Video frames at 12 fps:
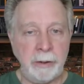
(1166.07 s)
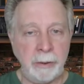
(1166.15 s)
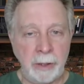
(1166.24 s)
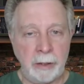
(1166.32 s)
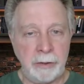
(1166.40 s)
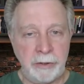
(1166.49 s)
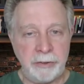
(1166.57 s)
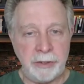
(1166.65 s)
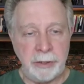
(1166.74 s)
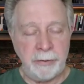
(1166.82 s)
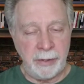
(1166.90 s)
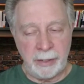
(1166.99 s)
doing all these
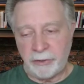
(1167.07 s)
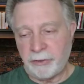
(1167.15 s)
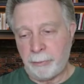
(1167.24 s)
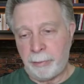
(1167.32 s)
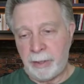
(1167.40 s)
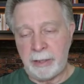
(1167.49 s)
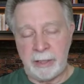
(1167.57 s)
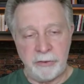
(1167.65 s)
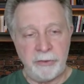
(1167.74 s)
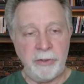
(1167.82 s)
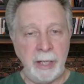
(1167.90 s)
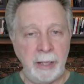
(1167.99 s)
good things and being
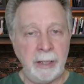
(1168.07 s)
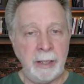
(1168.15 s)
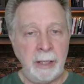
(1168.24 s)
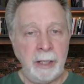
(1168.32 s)
this and that,